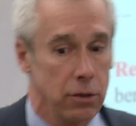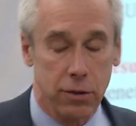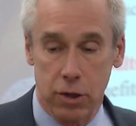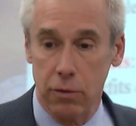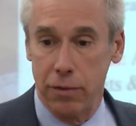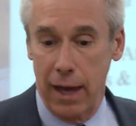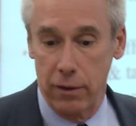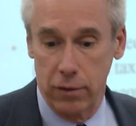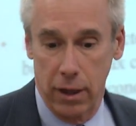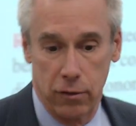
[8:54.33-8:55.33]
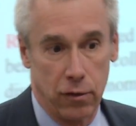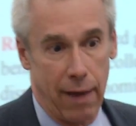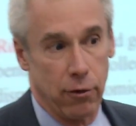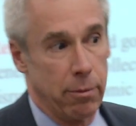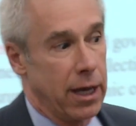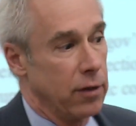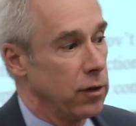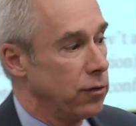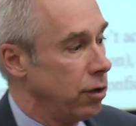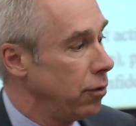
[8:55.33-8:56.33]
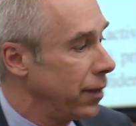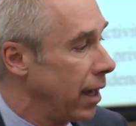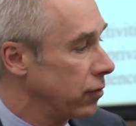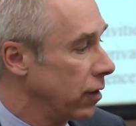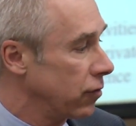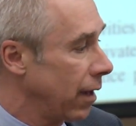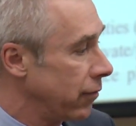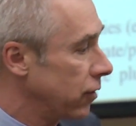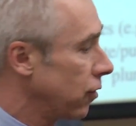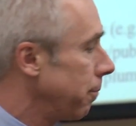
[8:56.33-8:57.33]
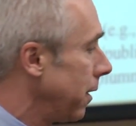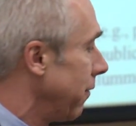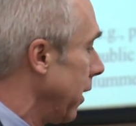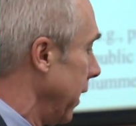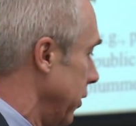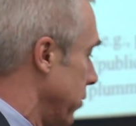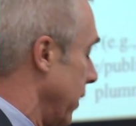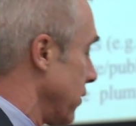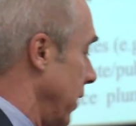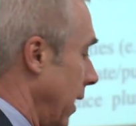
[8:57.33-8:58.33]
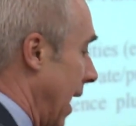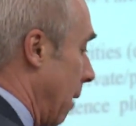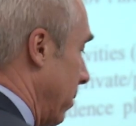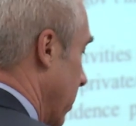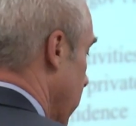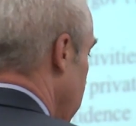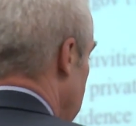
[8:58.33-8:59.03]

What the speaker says: 2007, because in 2007 something very interesting happened.